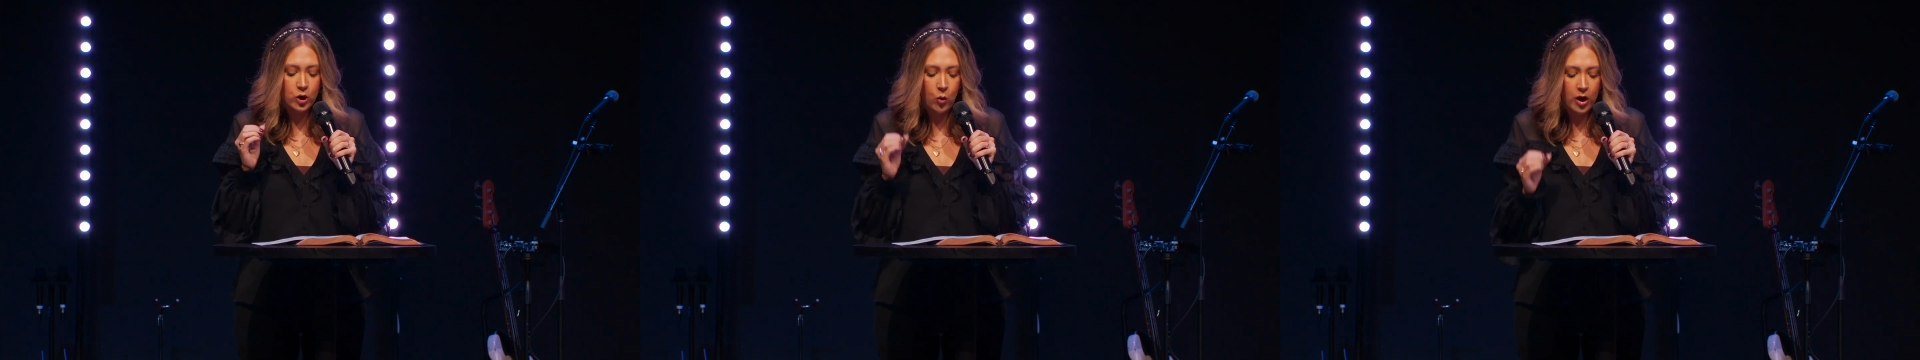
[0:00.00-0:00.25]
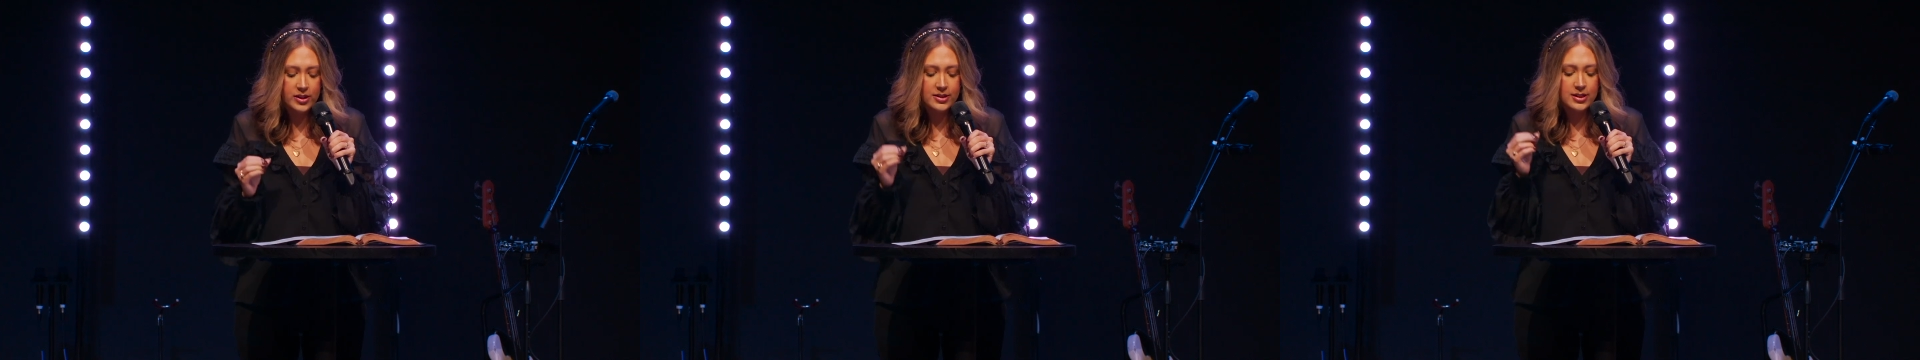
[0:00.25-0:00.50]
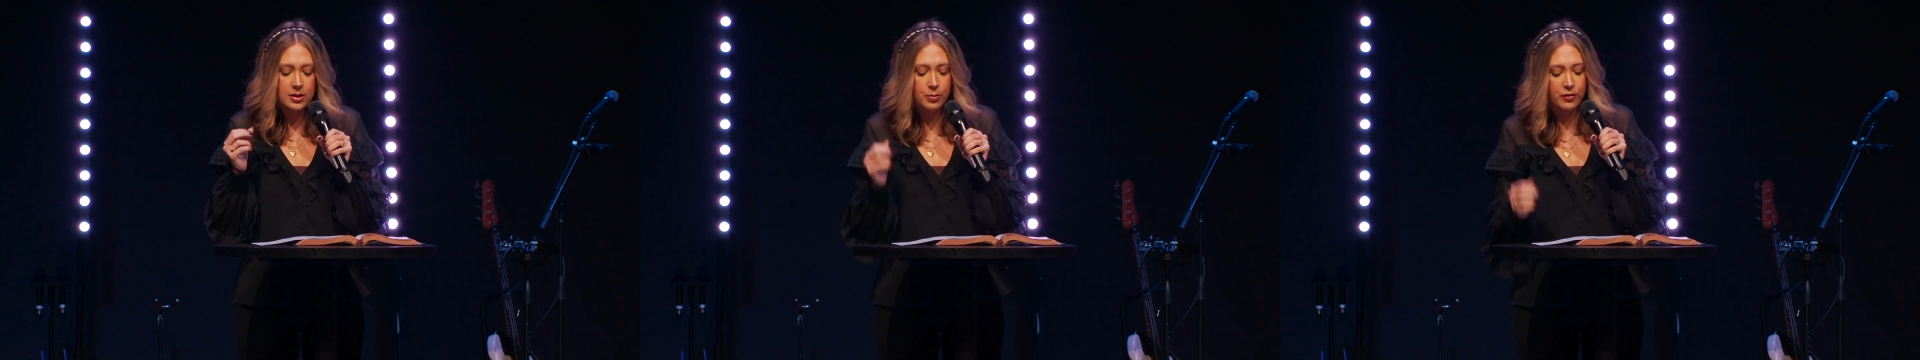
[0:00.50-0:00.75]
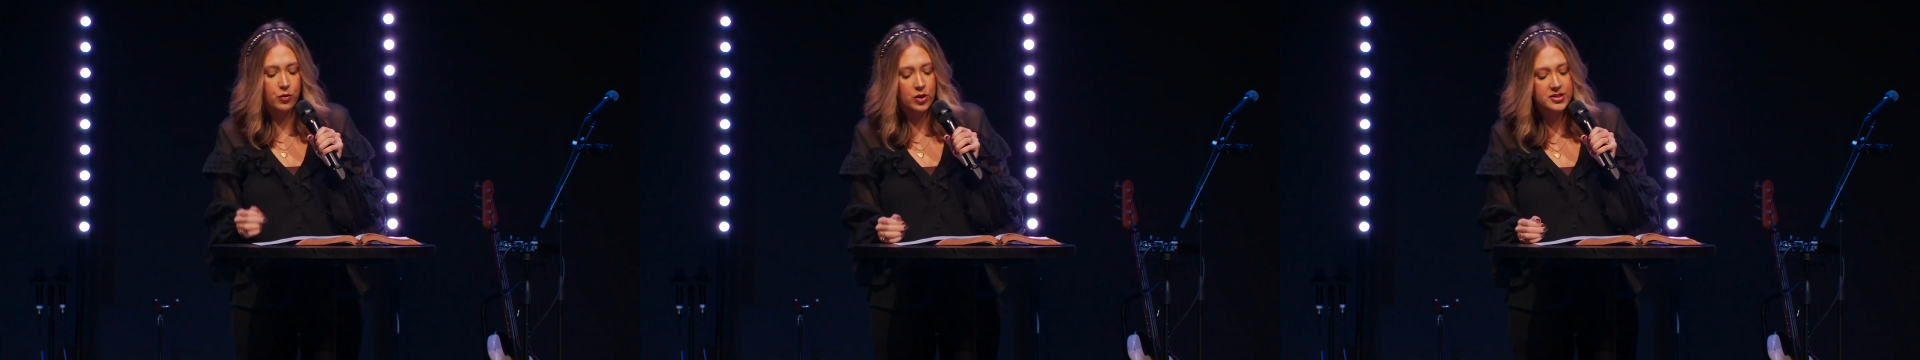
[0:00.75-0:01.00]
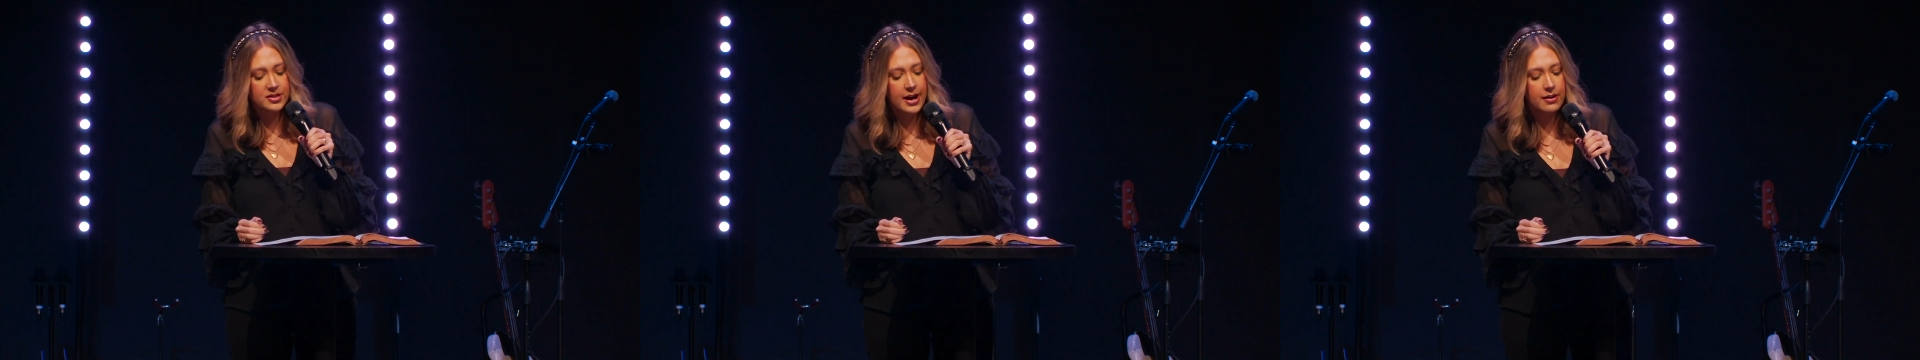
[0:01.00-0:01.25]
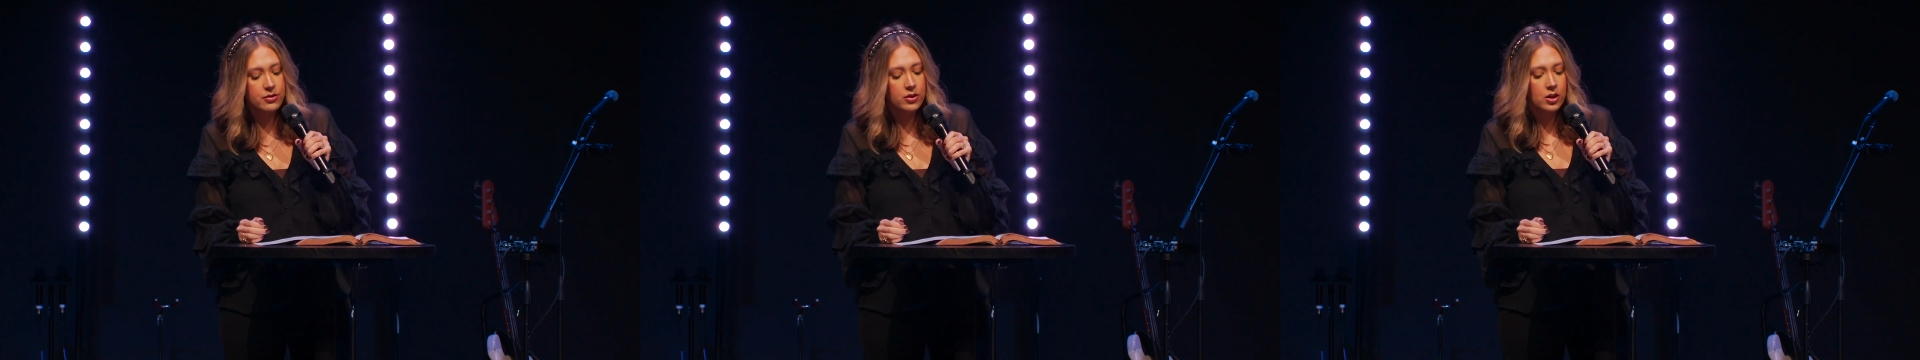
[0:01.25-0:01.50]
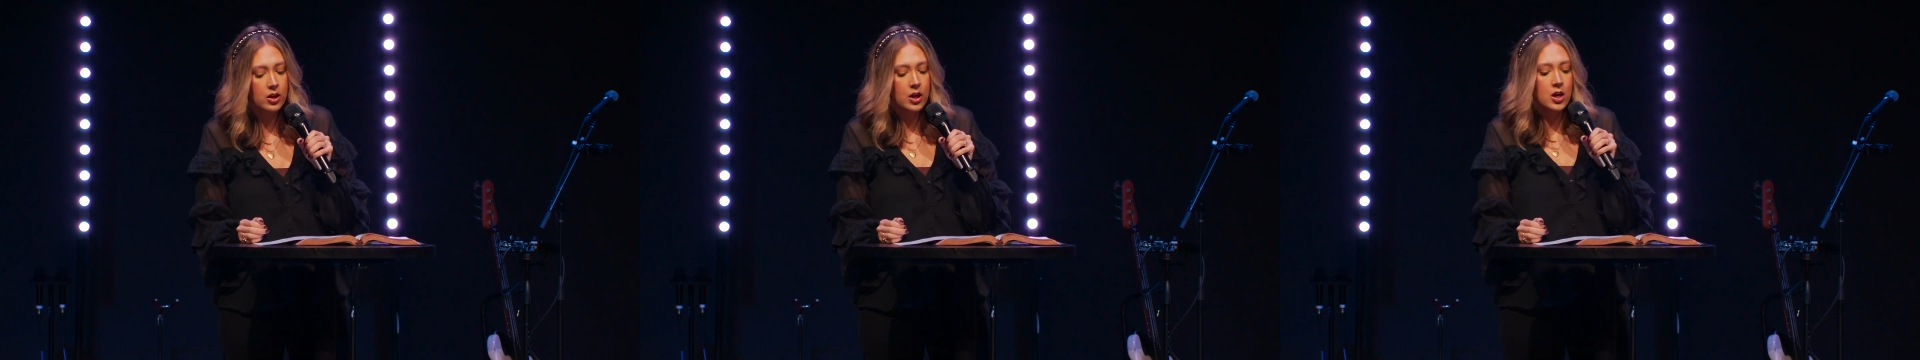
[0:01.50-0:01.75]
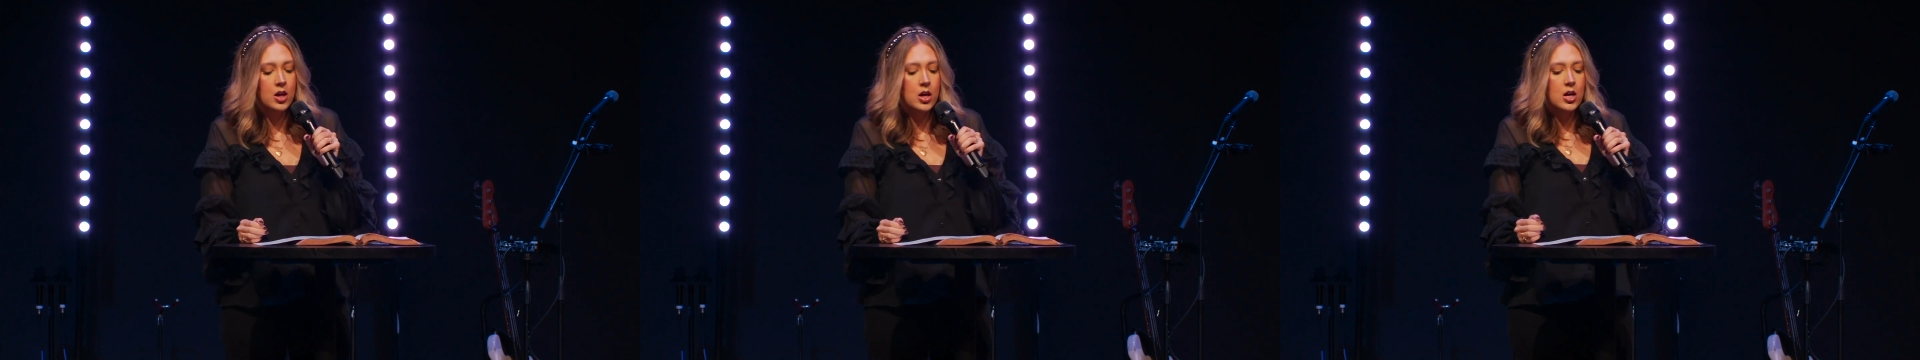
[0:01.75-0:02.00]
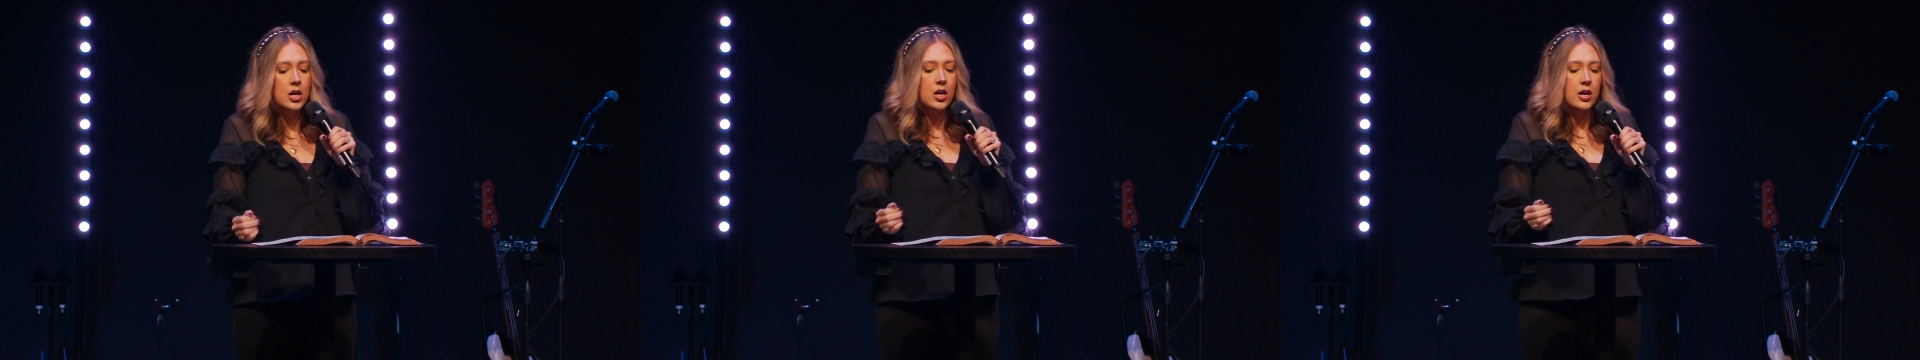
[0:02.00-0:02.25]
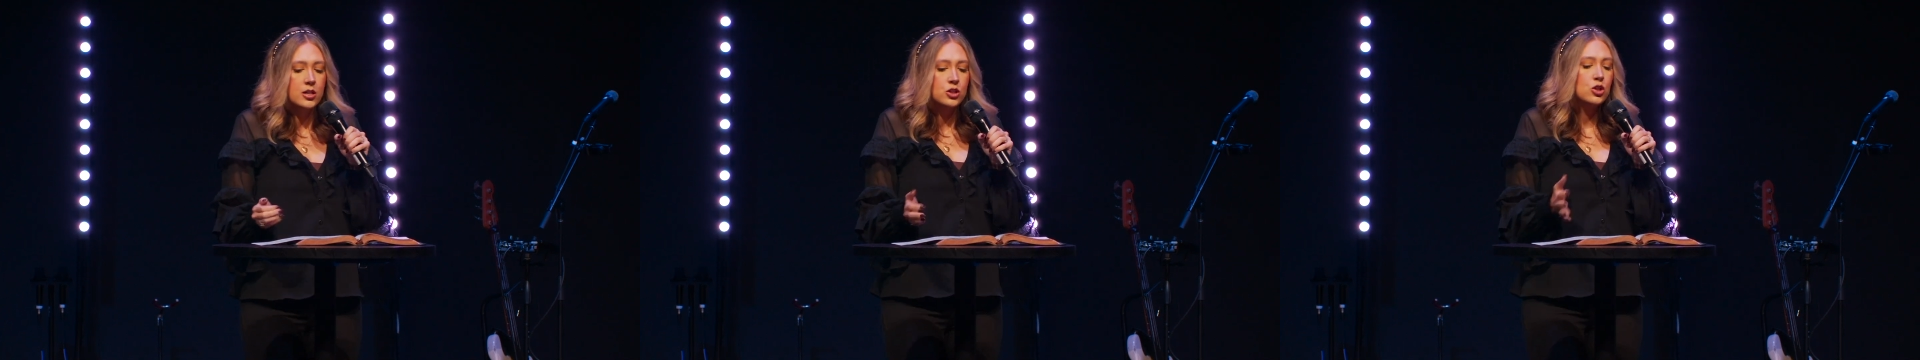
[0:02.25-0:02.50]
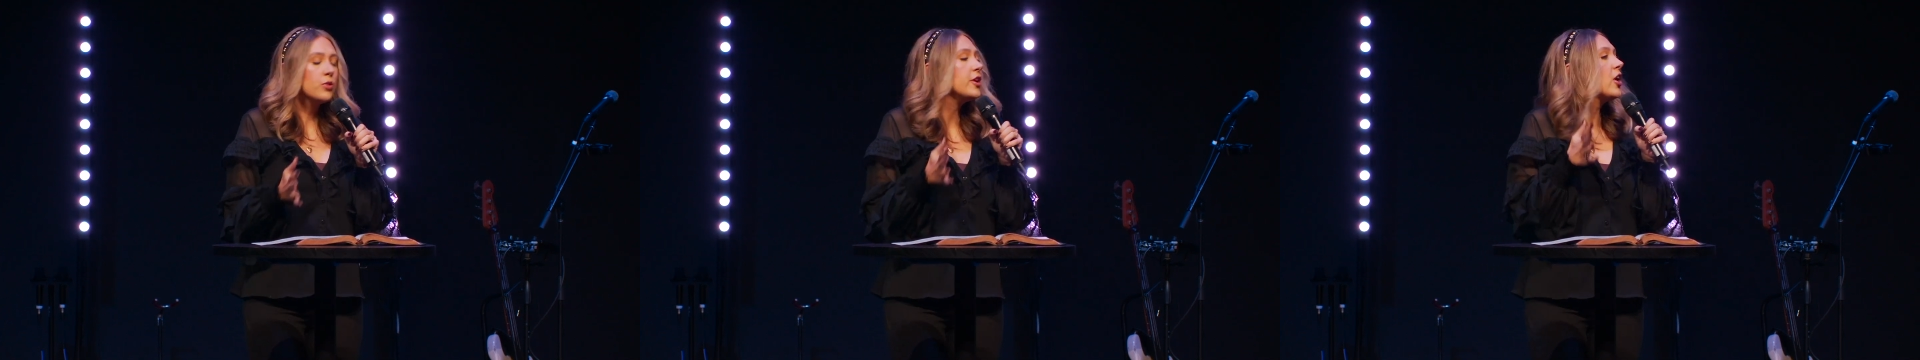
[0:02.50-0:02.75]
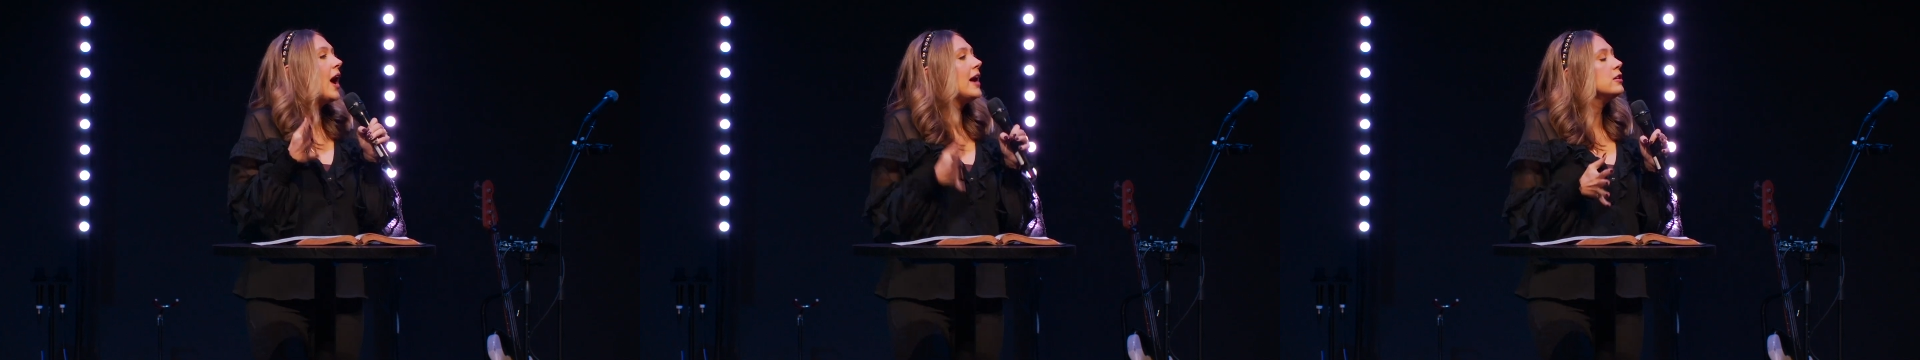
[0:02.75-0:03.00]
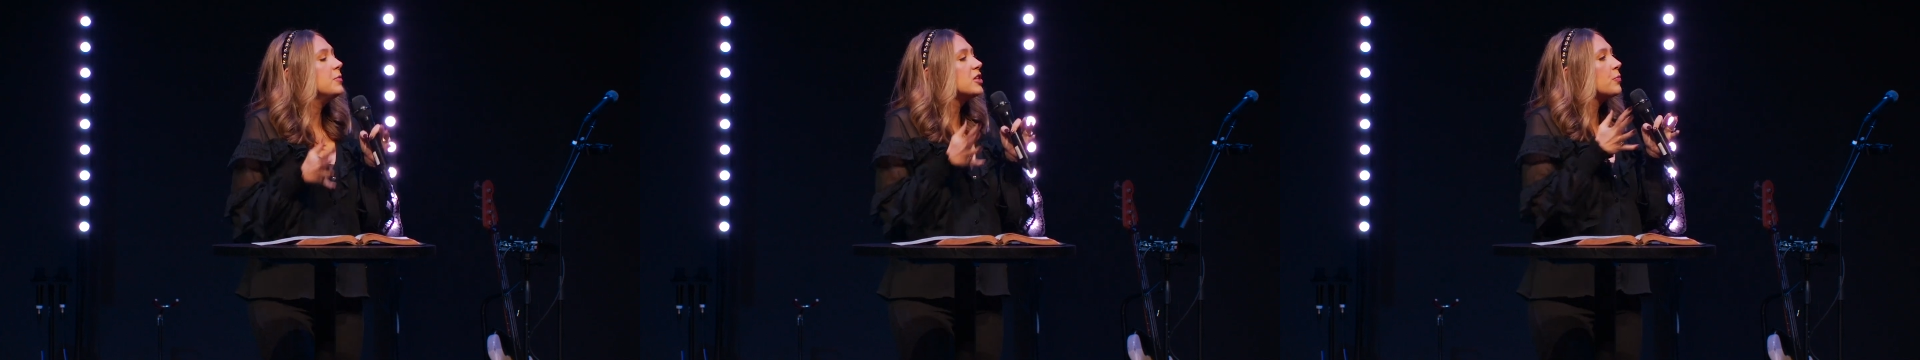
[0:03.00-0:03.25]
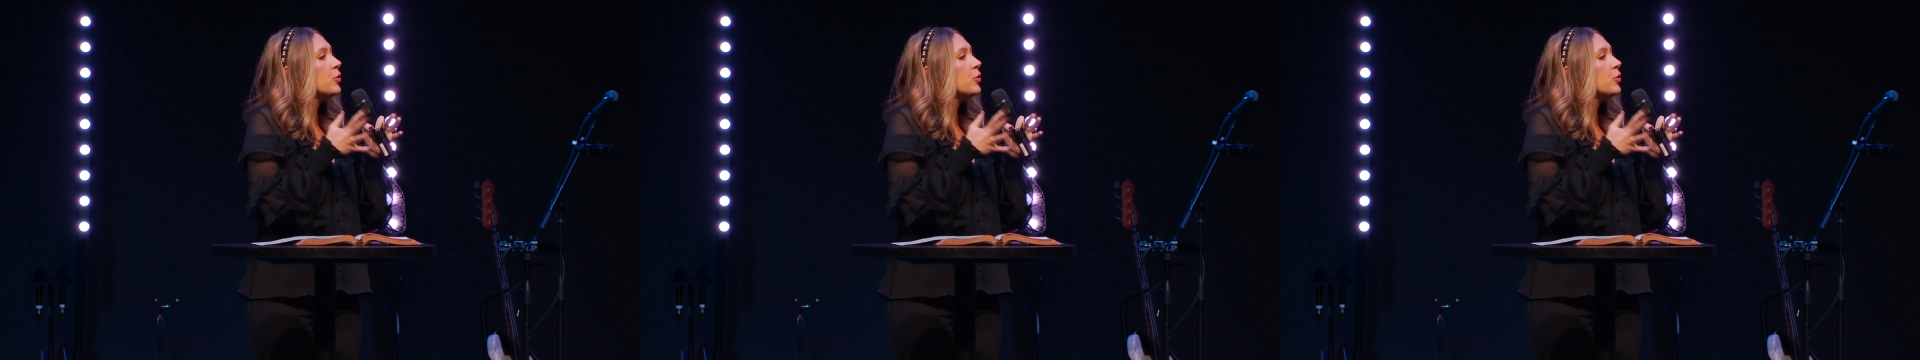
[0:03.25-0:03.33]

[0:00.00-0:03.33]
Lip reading: quantity before his death. So there had to be the